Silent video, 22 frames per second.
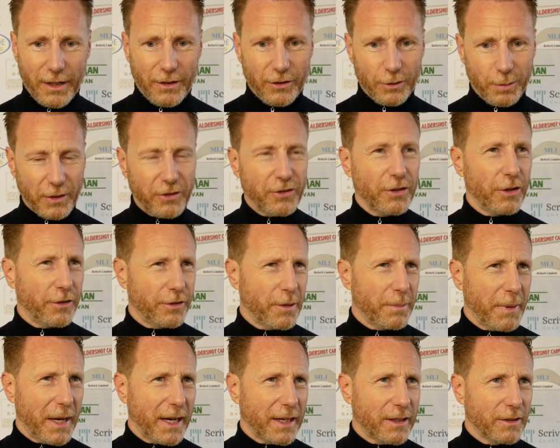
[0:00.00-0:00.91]
especially off
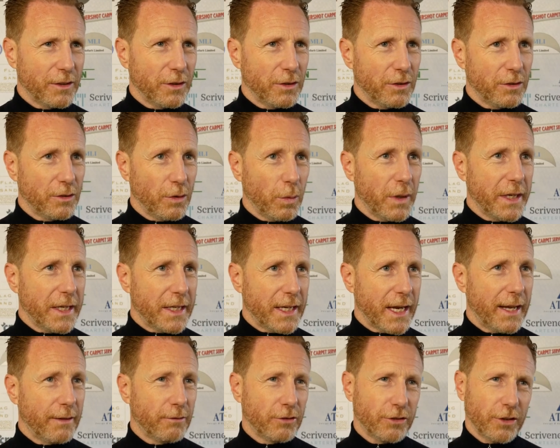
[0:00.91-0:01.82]
the back of the
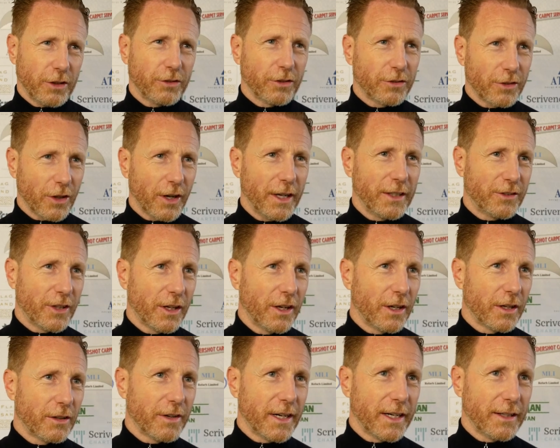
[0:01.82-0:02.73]
weekend, such a tight
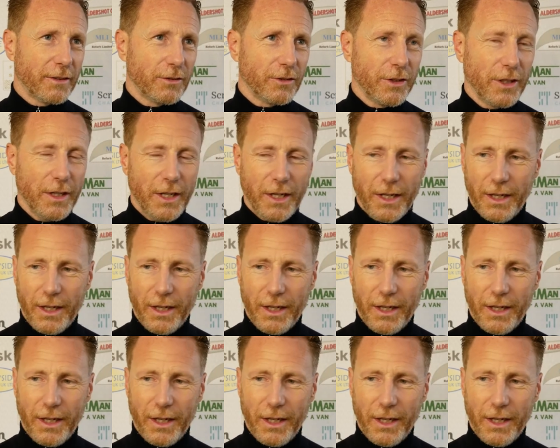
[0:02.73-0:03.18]
turnaround.